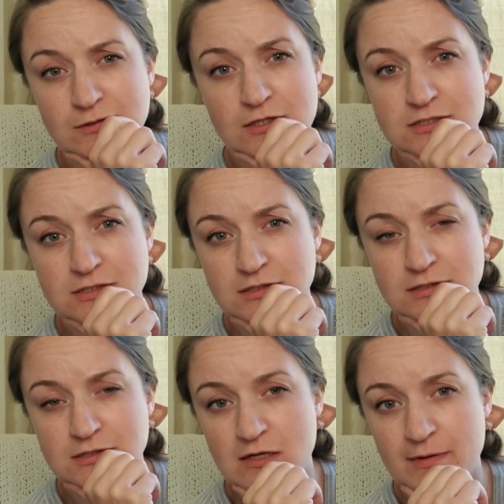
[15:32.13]
honestly,
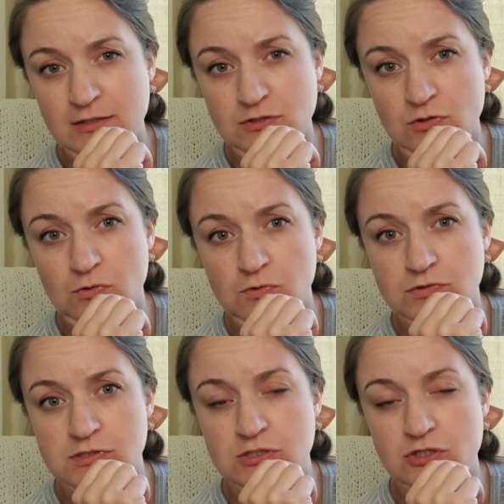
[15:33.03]
take it back to
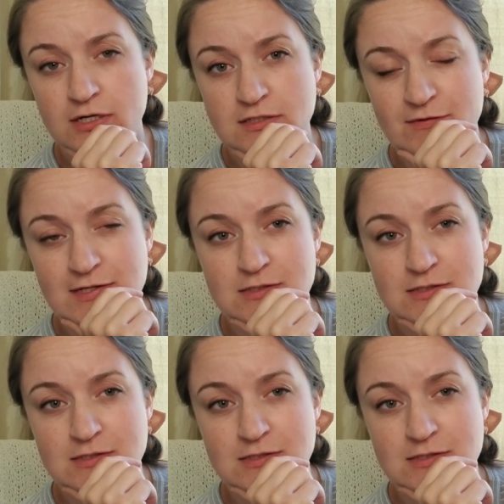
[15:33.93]
Kohl's and try to find